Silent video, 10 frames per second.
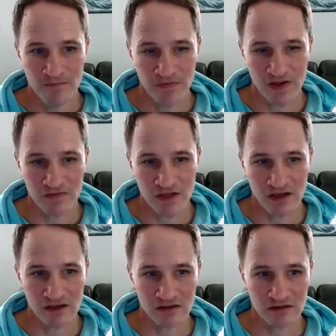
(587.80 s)
and
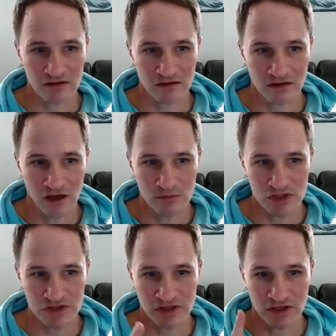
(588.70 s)
then I'm
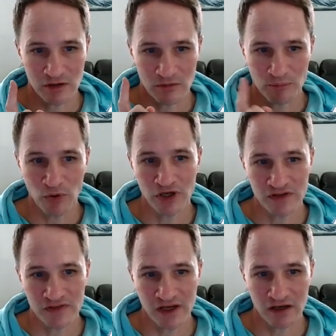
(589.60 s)
just gonna put
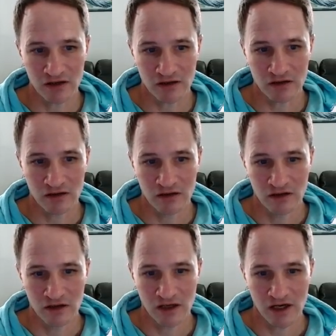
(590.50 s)
it there,
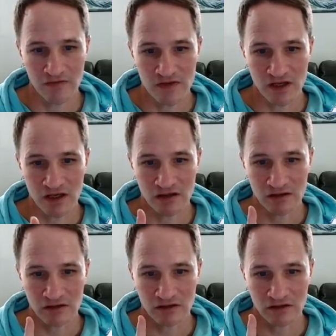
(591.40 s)
and then
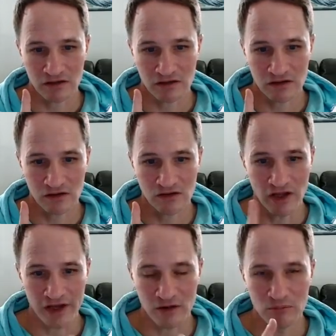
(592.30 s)

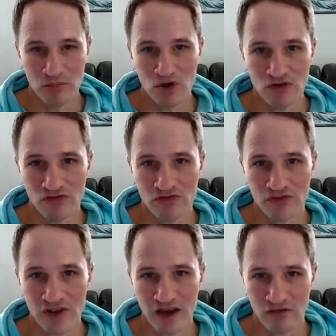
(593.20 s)
like move
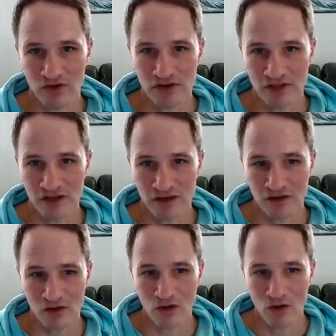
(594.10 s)
everything
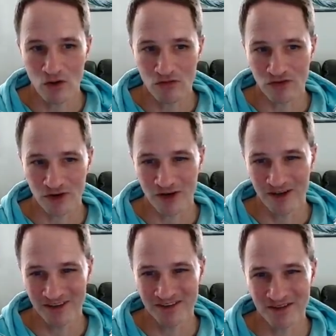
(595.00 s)

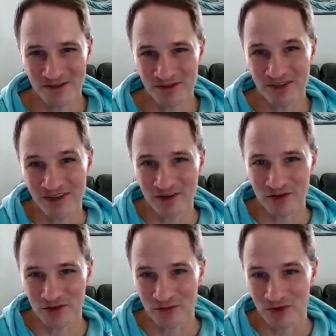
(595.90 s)
over to the
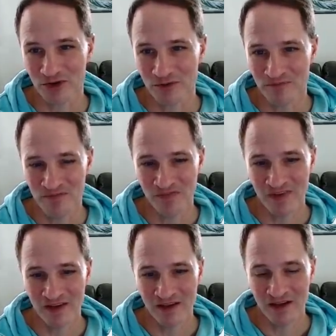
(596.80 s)
other room.
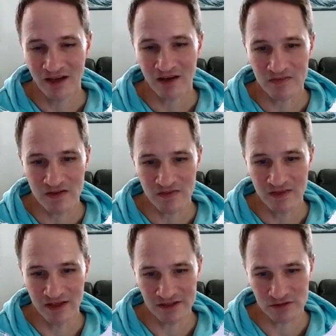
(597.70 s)
And then
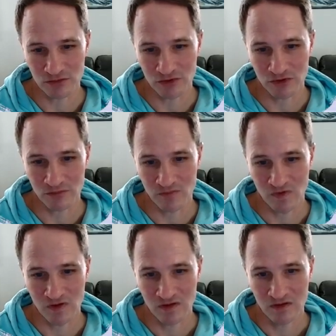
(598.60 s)
this room
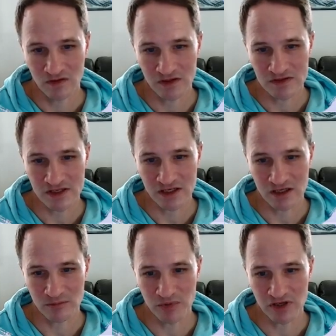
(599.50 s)
is
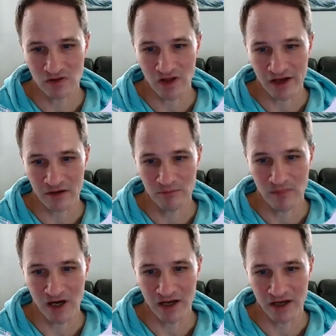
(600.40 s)
gonna be like
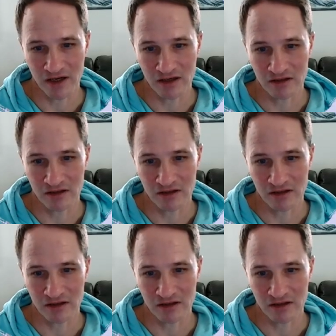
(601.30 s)
my